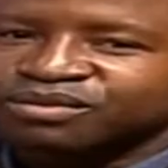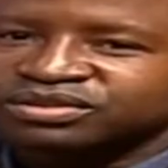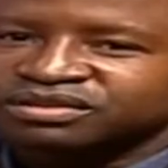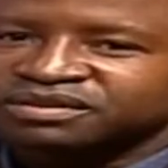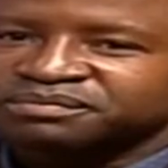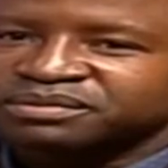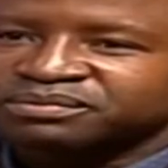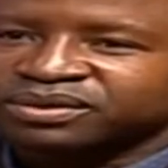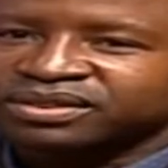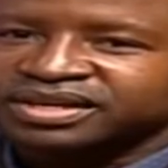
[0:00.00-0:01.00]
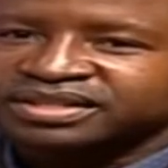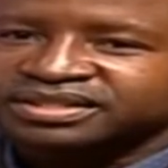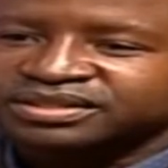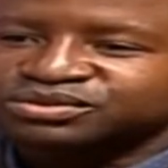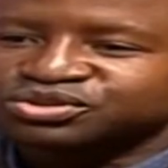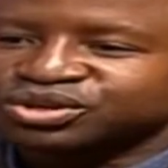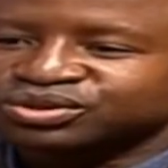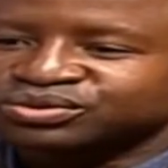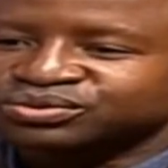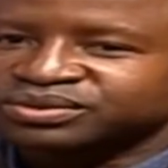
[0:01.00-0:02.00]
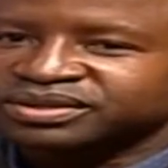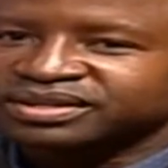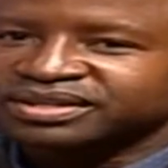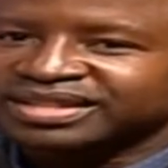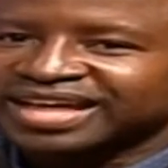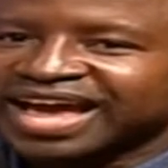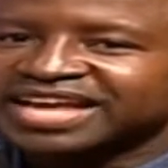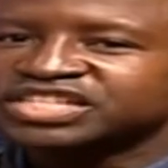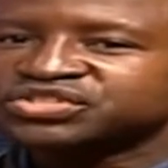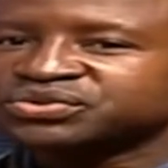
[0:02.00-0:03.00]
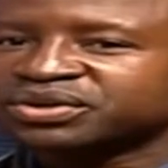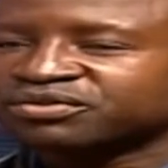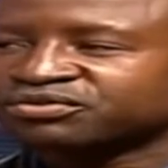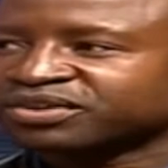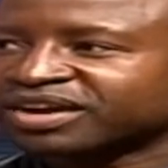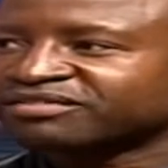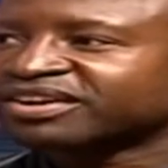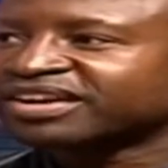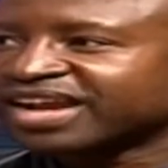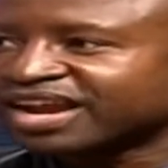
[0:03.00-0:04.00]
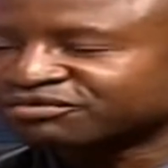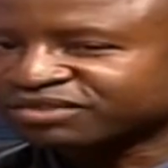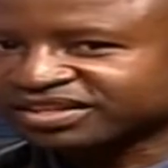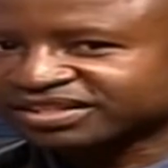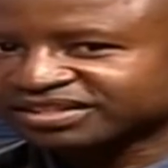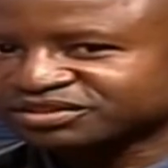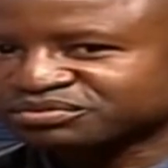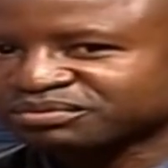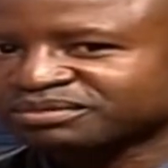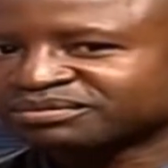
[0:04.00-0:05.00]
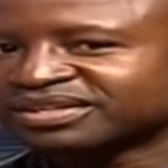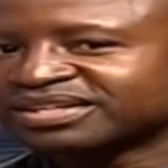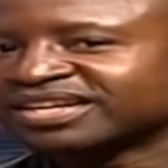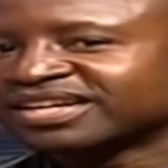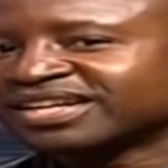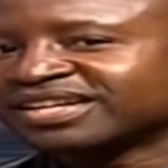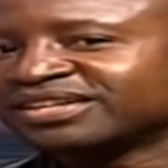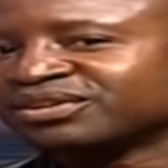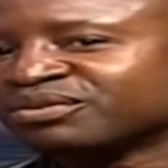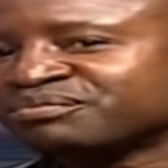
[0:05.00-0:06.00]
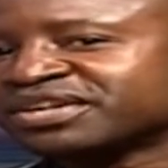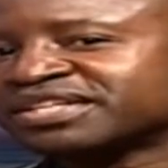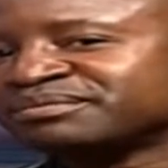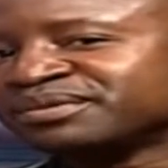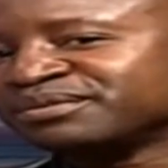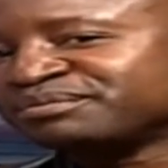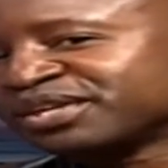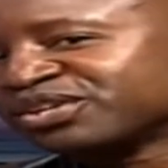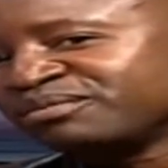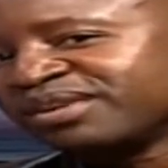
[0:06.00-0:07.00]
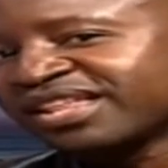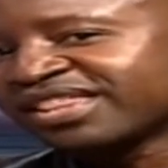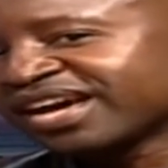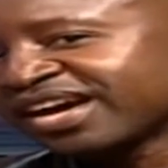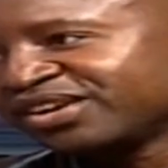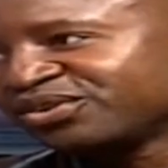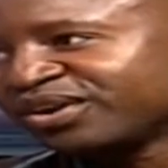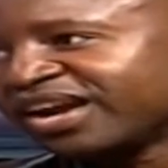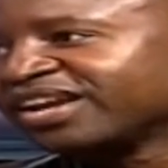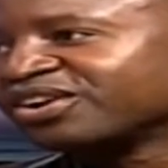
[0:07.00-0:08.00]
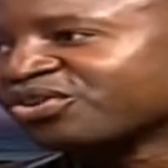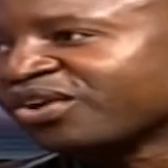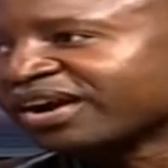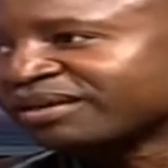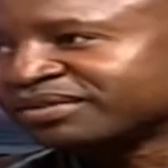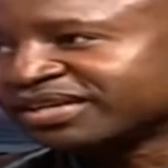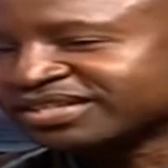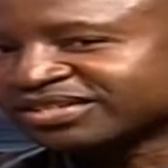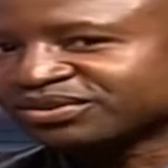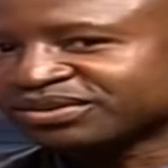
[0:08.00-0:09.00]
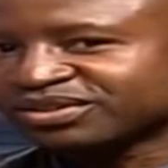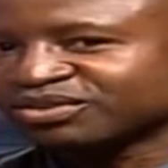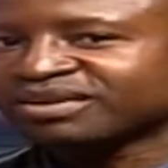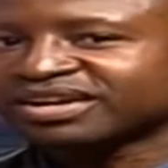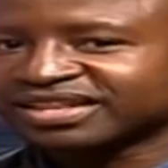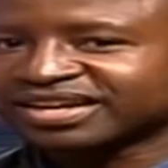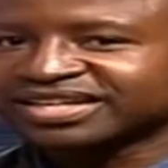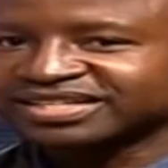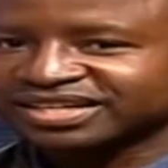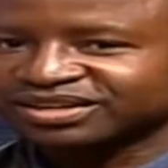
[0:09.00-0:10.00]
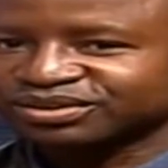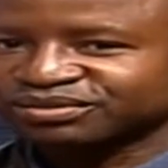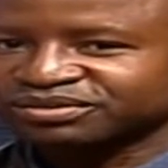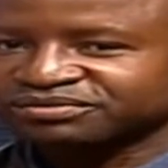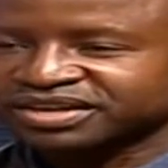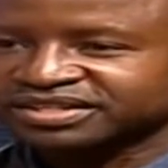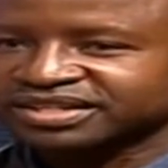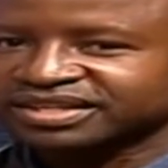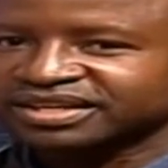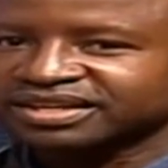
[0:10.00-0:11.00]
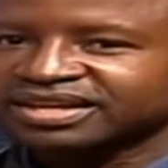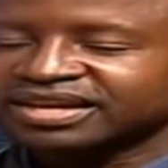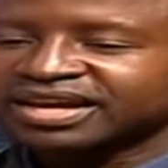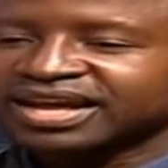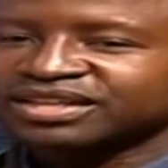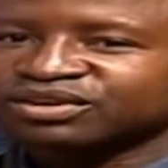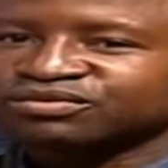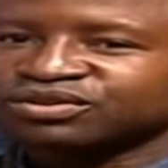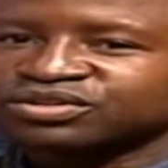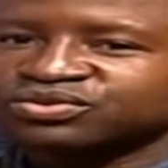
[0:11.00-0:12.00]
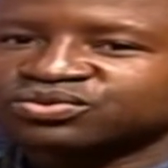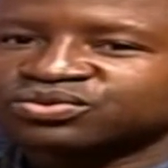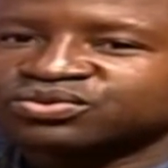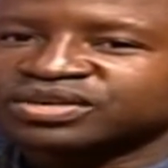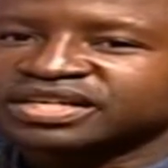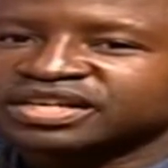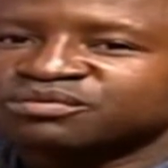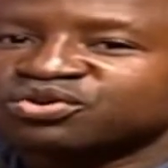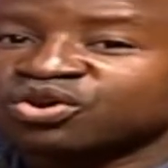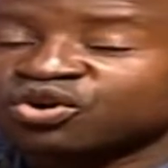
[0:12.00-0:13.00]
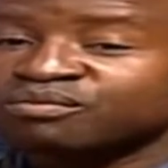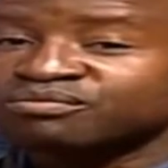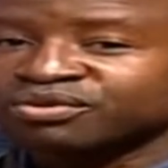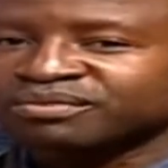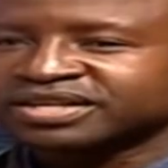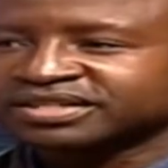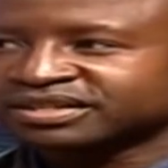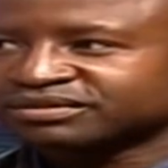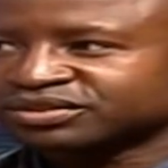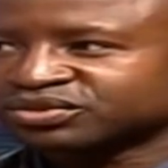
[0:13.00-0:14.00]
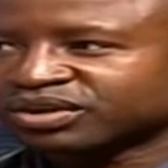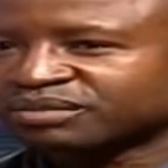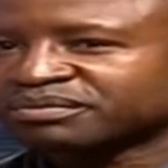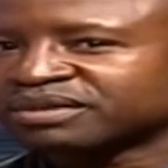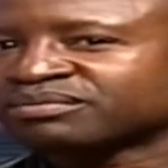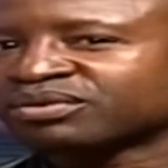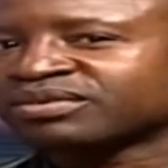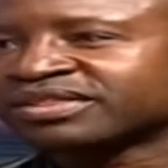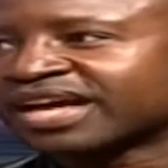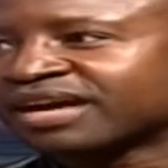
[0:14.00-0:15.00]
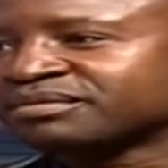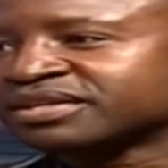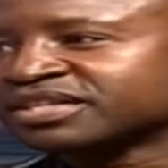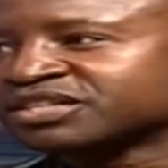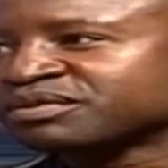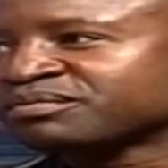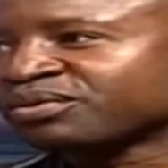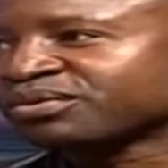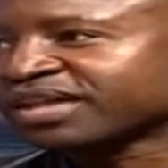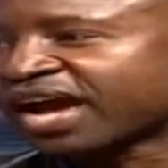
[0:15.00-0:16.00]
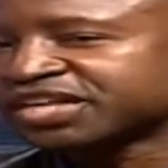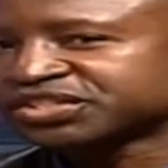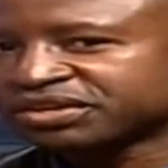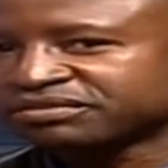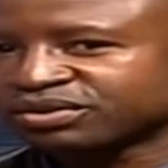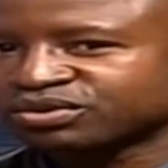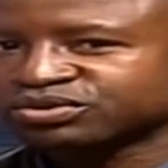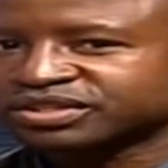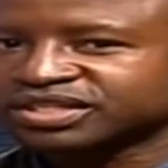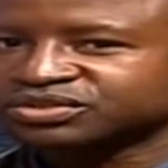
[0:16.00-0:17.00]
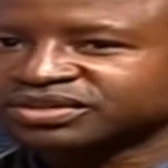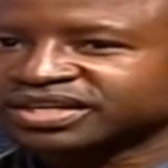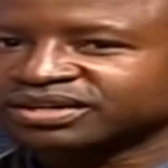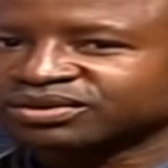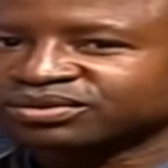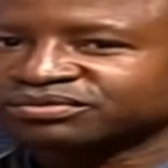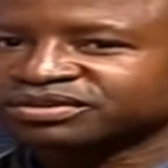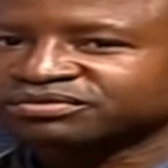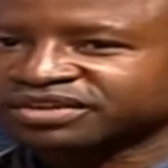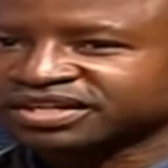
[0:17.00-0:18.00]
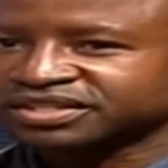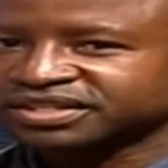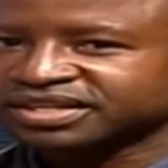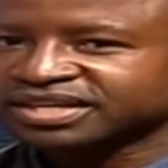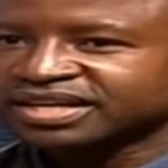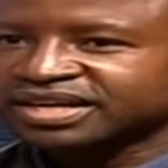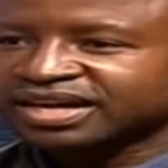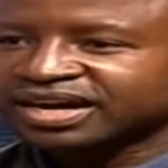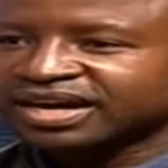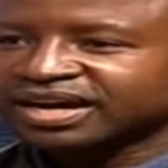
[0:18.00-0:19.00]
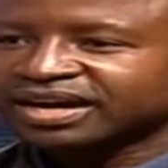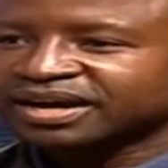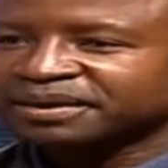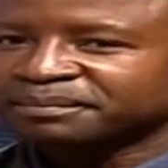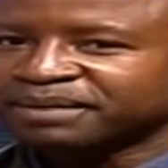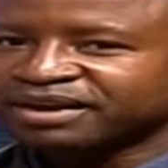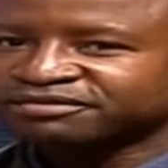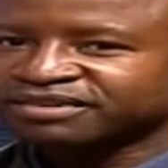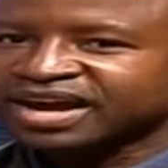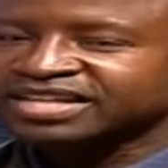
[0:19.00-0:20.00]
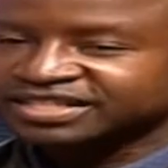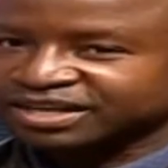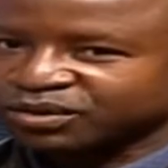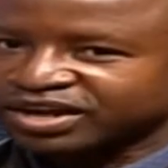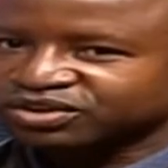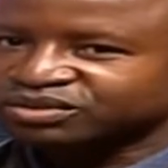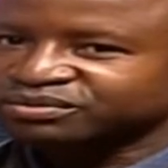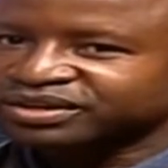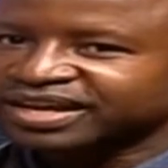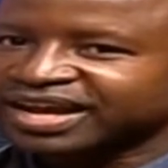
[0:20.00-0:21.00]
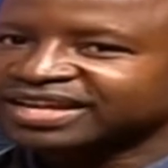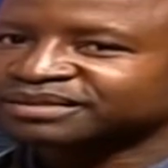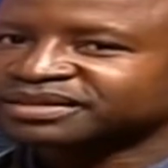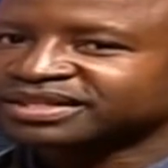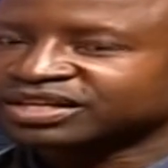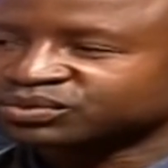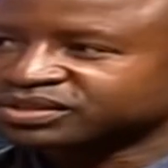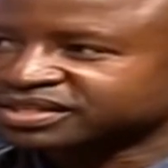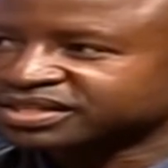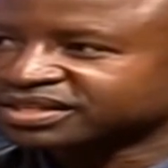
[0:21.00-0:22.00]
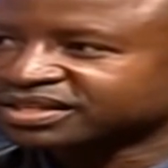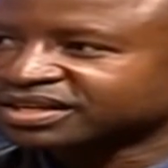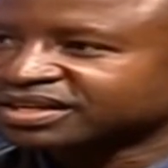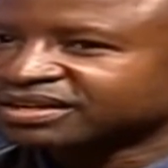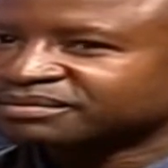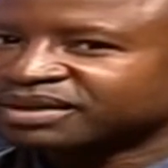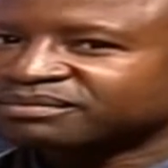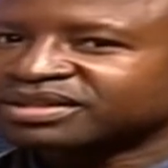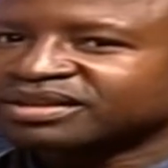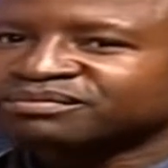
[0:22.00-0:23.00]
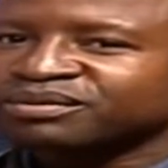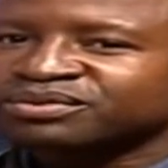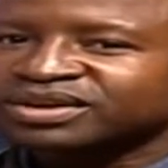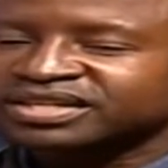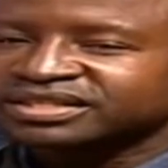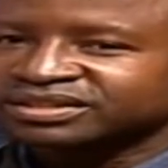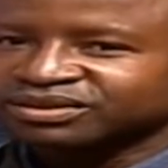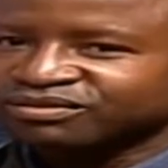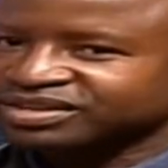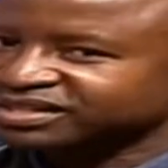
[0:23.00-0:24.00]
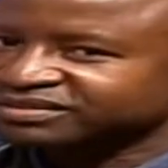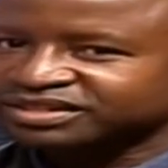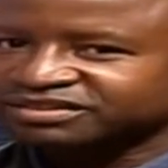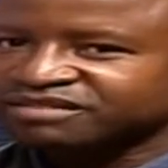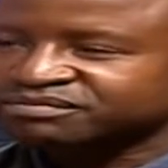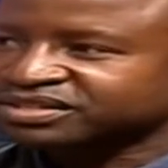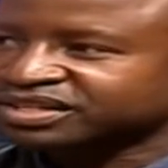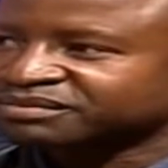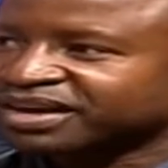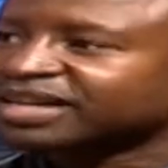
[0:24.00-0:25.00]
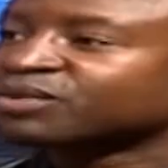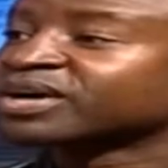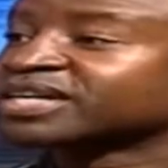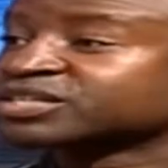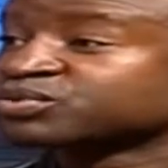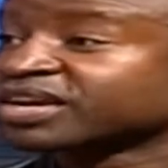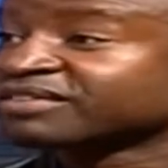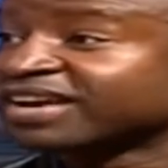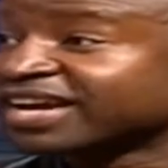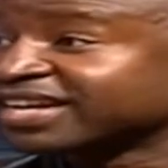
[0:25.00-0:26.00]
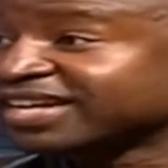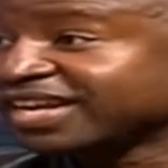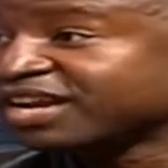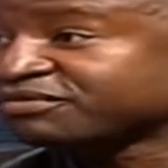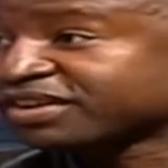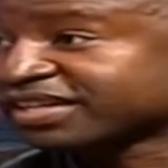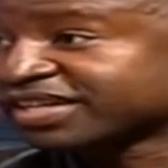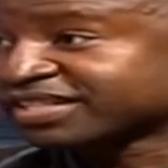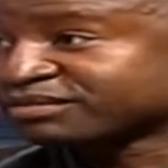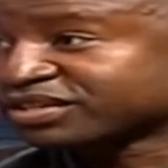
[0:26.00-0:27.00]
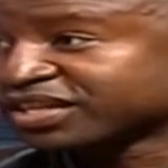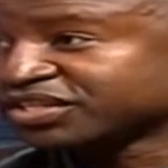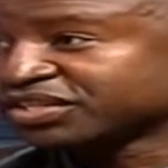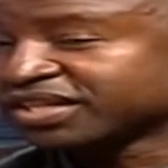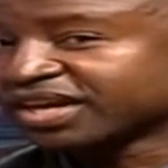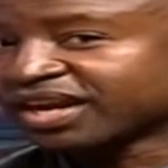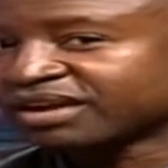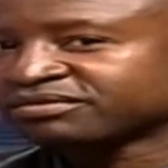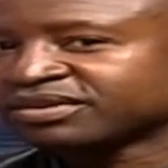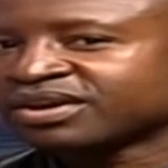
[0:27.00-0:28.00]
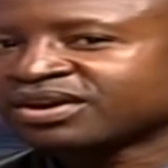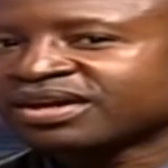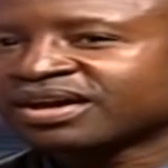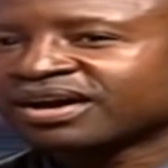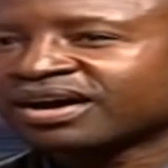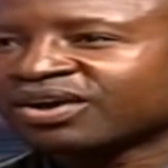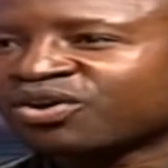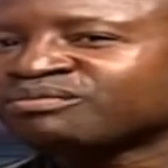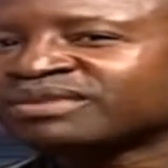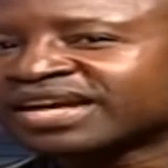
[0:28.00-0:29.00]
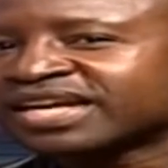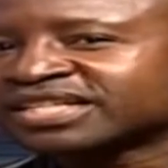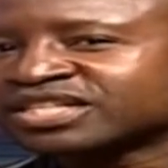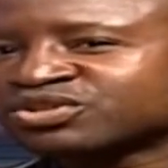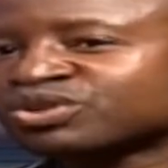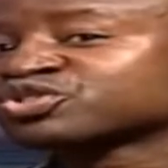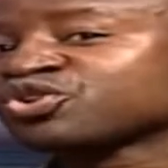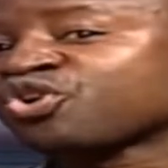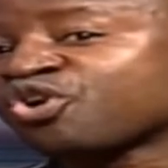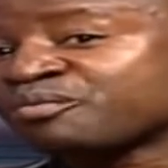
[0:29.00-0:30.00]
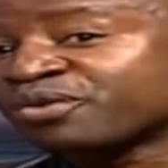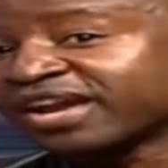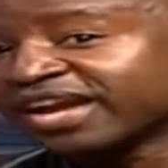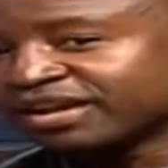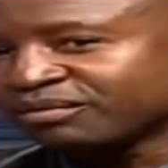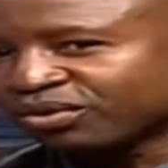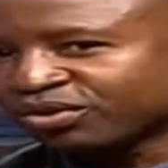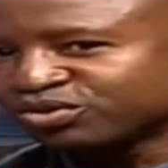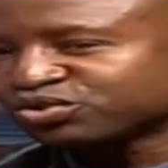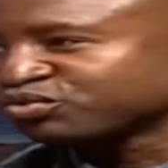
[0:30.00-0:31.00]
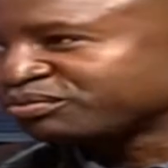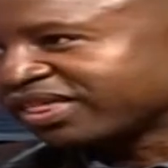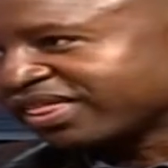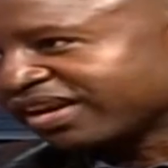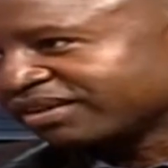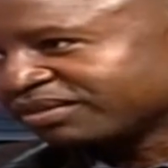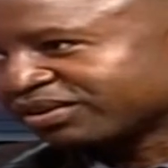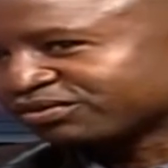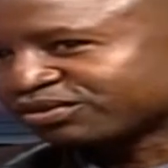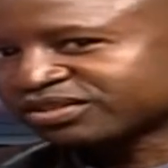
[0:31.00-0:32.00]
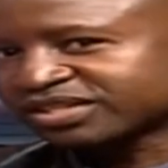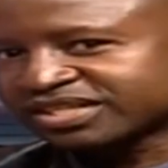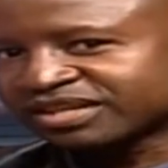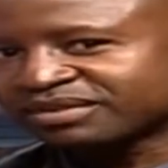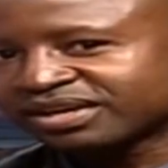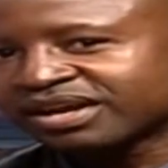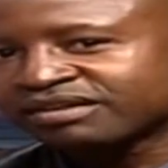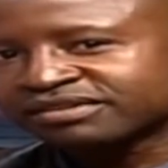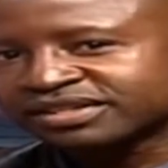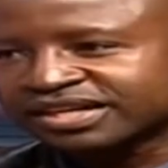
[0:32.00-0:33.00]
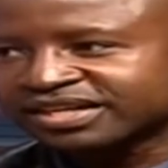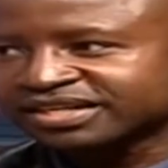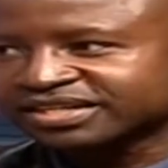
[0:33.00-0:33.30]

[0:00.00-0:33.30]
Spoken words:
of the people that you talk to, their history of having ear infections probably, you know, predominate their, you know, early growing up days. You know, normally they get a lot of infection there. And then, of course, you look at immunocompromised individuals, people with diabetes, people with HIV also tend to get a lot of infection. By far, it's a quite common ailment that we see. Maybe in the population, over 75% might as well have had ear infection at some stage in their life. Complications, not so common anymore. Used to be then, but of course, as the medical fraternity is